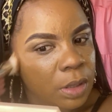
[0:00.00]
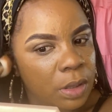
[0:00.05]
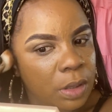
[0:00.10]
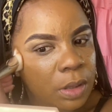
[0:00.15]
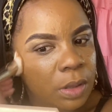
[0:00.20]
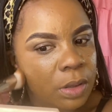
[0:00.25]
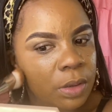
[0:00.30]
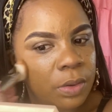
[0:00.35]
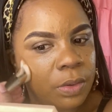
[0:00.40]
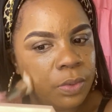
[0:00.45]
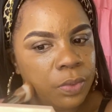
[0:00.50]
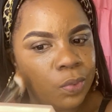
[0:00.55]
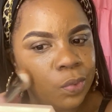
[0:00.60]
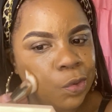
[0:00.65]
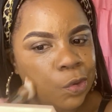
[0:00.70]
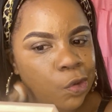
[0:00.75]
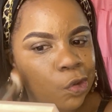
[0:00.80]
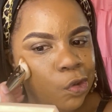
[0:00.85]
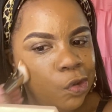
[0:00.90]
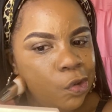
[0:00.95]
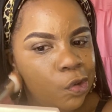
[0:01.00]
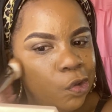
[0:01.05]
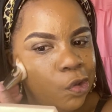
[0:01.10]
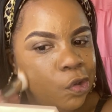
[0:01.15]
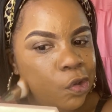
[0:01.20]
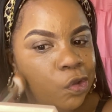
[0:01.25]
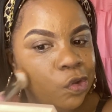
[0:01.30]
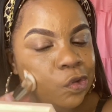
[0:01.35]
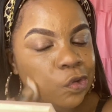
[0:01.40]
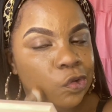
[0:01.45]
All right.
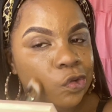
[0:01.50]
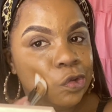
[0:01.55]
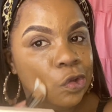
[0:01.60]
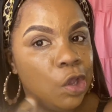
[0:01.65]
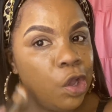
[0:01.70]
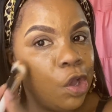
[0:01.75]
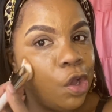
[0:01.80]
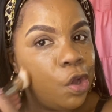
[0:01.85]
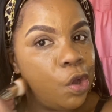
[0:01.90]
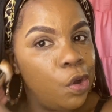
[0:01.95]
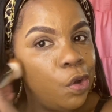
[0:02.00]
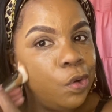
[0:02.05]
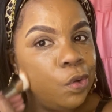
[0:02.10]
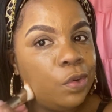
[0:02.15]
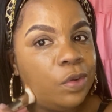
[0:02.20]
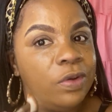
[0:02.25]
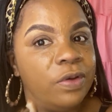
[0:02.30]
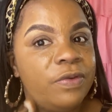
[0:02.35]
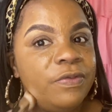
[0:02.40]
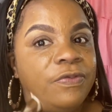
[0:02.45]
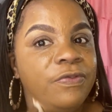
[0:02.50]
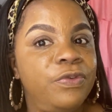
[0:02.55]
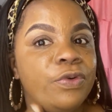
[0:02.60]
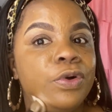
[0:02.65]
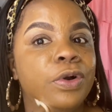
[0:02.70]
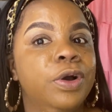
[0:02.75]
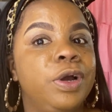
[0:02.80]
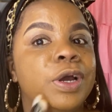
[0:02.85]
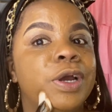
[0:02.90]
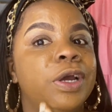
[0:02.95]
So
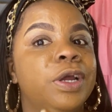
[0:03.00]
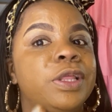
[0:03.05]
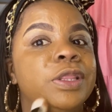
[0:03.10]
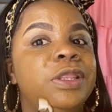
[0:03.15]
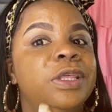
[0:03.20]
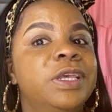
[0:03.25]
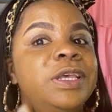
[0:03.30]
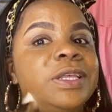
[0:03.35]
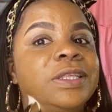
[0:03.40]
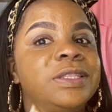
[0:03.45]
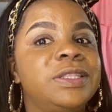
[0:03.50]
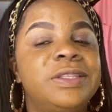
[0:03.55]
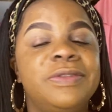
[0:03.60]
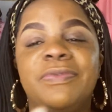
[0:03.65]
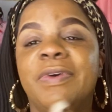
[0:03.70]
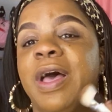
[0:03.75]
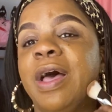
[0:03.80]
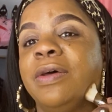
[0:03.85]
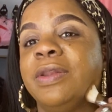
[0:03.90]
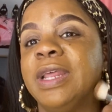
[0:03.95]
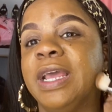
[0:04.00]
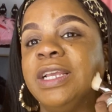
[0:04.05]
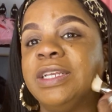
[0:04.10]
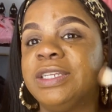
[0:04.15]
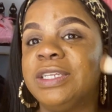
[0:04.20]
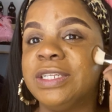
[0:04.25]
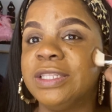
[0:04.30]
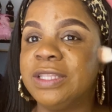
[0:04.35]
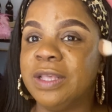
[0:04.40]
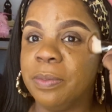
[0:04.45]
for this
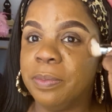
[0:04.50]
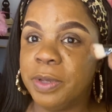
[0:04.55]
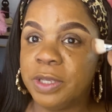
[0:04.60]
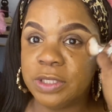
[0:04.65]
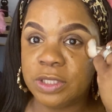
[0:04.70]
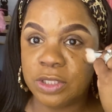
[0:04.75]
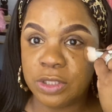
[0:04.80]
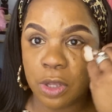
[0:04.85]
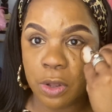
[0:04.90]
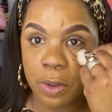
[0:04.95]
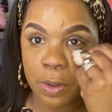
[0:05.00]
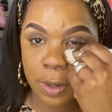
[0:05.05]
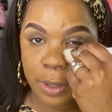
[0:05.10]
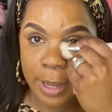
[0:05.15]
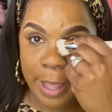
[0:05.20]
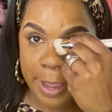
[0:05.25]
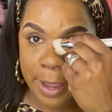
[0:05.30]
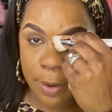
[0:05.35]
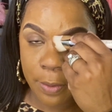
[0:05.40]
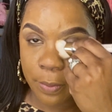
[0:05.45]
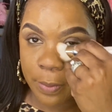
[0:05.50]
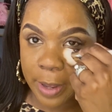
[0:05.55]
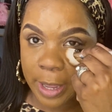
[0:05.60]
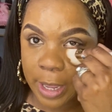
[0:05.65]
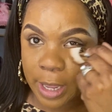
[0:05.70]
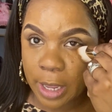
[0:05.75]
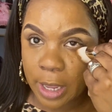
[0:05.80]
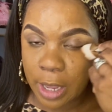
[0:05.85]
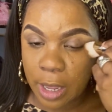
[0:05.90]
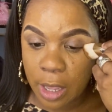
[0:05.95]
foundation to be so
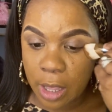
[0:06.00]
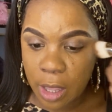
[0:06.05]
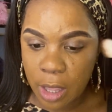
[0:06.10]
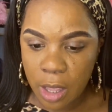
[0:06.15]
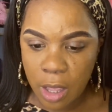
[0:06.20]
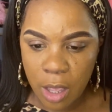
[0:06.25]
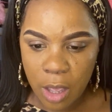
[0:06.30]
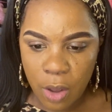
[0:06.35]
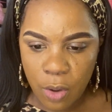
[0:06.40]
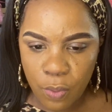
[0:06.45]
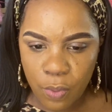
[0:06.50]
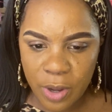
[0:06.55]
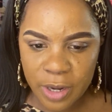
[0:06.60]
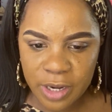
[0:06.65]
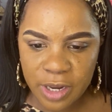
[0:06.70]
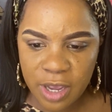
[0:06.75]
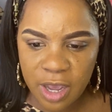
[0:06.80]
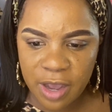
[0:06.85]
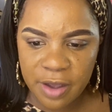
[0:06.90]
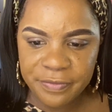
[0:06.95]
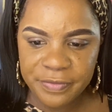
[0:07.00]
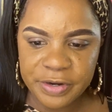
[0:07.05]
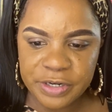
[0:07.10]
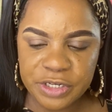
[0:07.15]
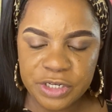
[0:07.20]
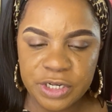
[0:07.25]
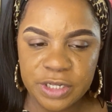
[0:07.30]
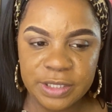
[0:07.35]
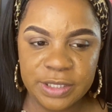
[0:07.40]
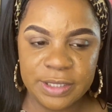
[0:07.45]
lightweight, what
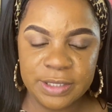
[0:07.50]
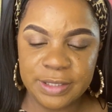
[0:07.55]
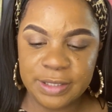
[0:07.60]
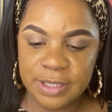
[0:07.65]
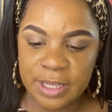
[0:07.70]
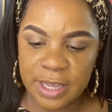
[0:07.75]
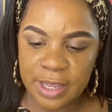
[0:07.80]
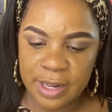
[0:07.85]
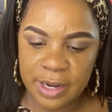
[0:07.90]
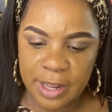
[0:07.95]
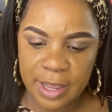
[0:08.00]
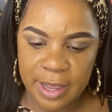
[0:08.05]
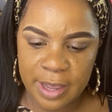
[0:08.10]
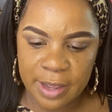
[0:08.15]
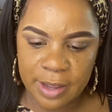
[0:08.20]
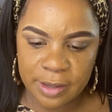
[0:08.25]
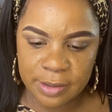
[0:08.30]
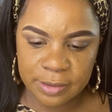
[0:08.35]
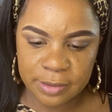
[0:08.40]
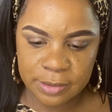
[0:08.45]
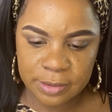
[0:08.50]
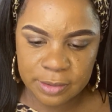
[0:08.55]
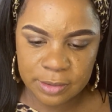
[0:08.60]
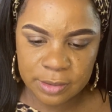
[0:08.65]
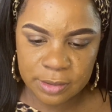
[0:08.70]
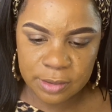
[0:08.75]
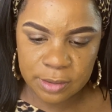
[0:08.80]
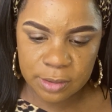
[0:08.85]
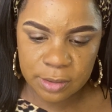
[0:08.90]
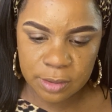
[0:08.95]
coverage does it say it has?
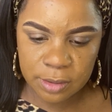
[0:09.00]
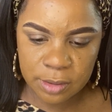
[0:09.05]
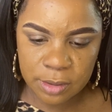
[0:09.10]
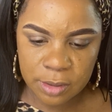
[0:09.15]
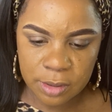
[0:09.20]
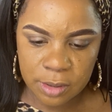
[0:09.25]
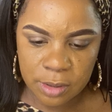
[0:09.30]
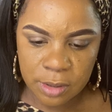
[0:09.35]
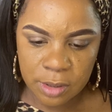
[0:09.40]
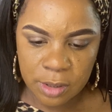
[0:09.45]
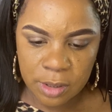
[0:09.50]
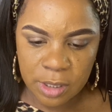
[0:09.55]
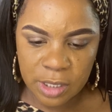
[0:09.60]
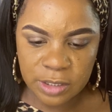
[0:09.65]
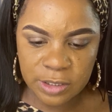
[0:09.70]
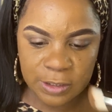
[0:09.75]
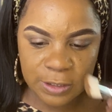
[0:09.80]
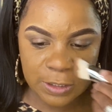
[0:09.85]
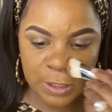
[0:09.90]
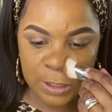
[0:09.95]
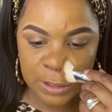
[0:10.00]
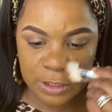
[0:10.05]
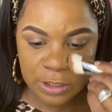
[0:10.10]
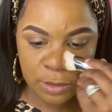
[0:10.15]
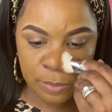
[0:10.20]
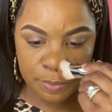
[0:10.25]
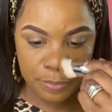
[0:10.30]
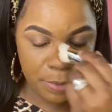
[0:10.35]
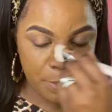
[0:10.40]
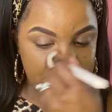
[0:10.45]
It just
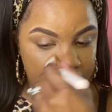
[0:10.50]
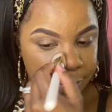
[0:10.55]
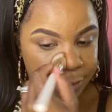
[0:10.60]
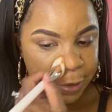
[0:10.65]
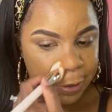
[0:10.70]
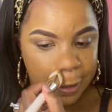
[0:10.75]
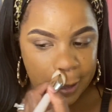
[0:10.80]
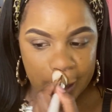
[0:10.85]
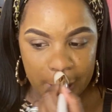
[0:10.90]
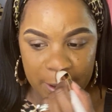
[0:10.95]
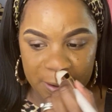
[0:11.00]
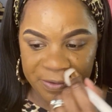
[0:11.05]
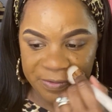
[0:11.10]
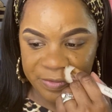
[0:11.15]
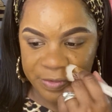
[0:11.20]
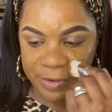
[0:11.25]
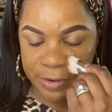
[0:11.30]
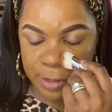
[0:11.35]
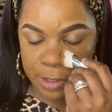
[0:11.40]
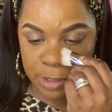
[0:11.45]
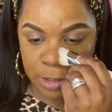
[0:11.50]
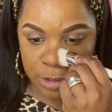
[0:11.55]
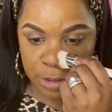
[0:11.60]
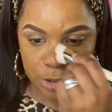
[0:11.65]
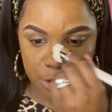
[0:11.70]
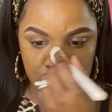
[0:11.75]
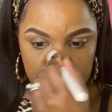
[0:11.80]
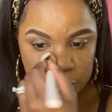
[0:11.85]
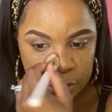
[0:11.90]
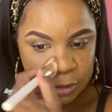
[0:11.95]
says buildable
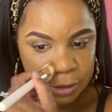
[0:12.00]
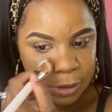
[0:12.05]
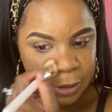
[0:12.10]
coverage.